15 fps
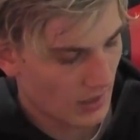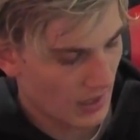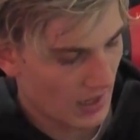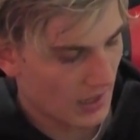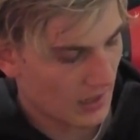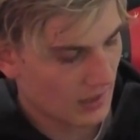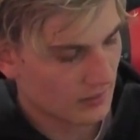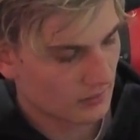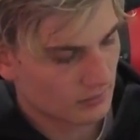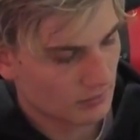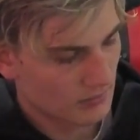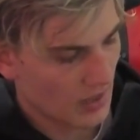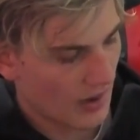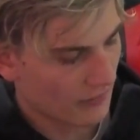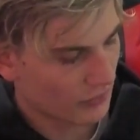And
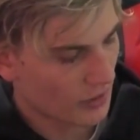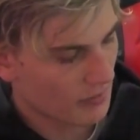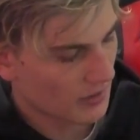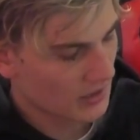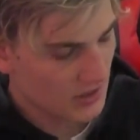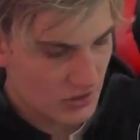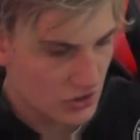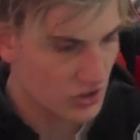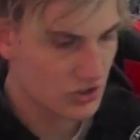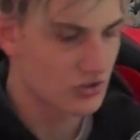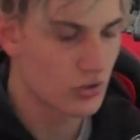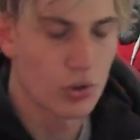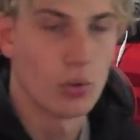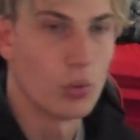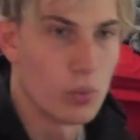everybody's just
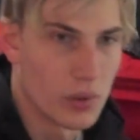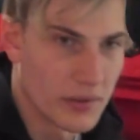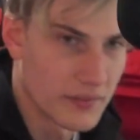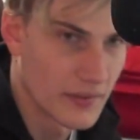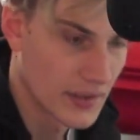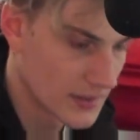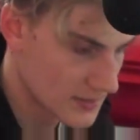cool with this.